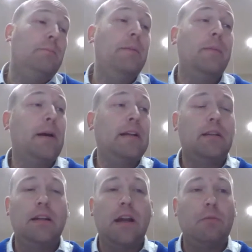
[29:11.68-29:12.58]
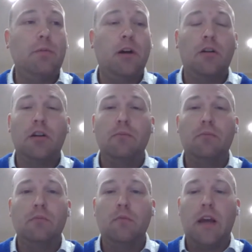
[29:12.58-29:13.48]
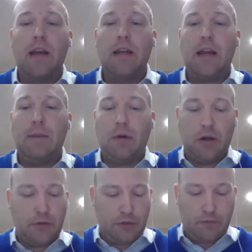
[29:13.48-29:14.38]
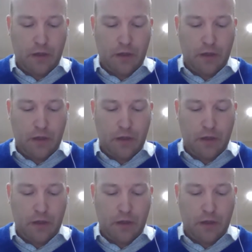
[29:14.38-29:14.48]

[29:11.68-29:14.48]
and basically, we welcome any parts of